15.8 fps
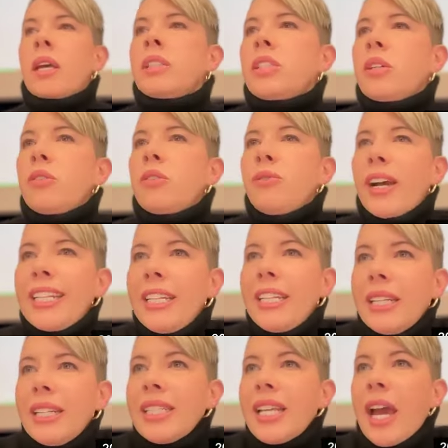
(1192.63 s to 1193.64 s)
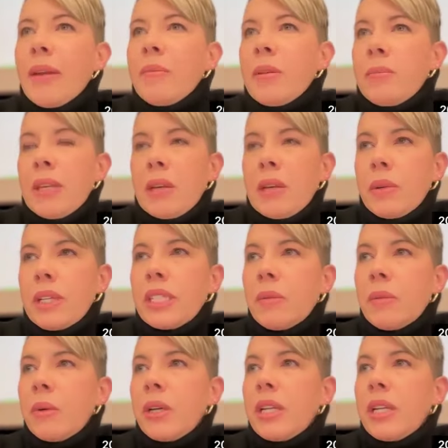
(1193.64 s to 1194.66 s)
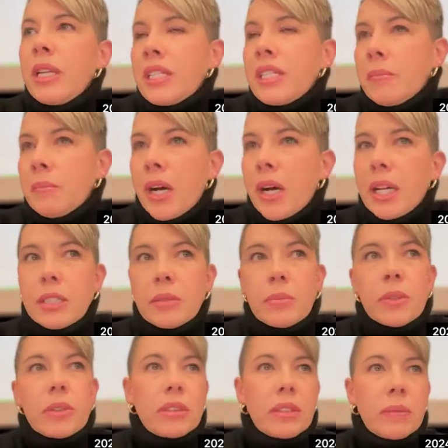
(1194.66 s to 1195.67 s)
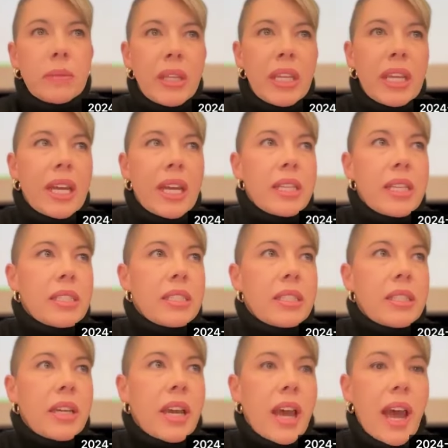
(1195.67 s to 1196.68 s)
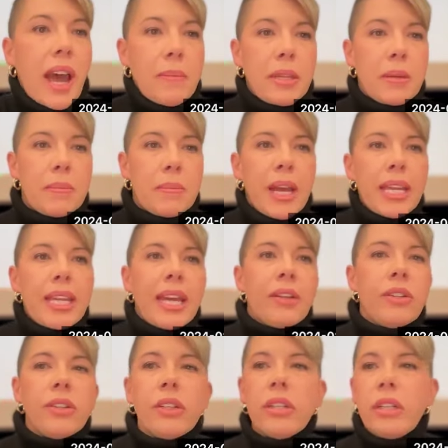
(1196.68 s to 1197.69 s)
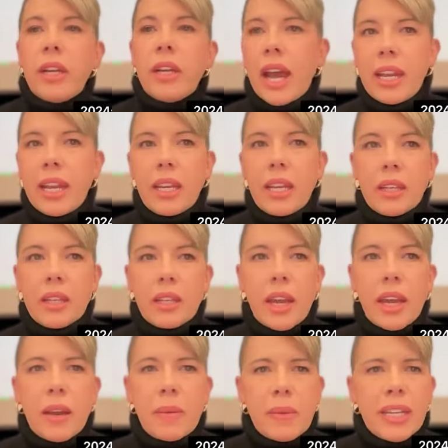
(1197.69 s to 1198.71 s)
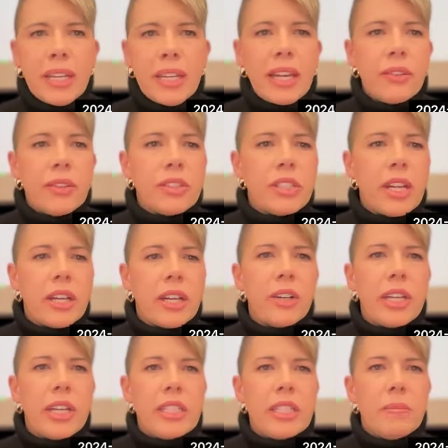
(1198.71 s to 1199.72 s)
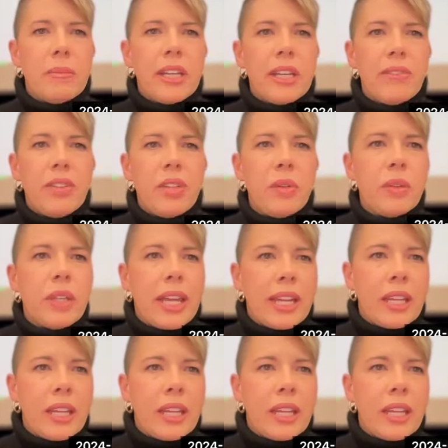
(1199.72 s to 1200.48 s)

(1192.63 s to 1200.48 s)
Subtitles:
So finding a time to meet with someone is impossible, because I mean, my calendar, my calendar's not crazy, but if you